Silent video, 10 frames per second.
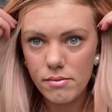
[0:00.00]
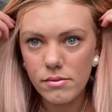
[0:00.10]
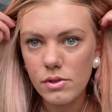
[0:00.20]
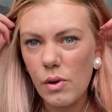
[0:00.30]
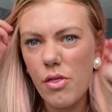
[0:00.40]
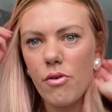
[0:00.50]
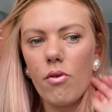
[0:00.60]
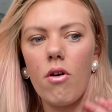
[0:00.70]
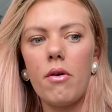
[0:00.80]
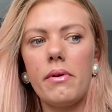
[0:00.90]
So I
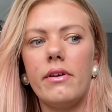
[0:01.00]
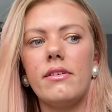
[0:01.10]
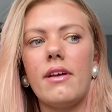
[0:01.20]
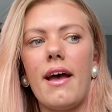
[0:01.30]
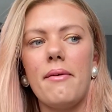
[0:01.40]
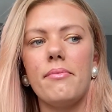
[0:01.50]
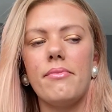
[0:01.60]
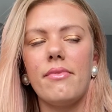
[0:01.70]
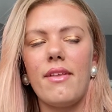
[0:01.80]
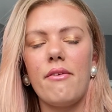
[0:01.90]
thought I would
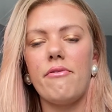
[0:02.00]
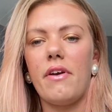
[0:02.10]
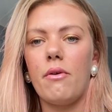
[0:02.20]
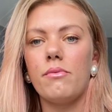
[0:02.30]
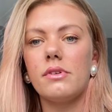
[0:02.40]
film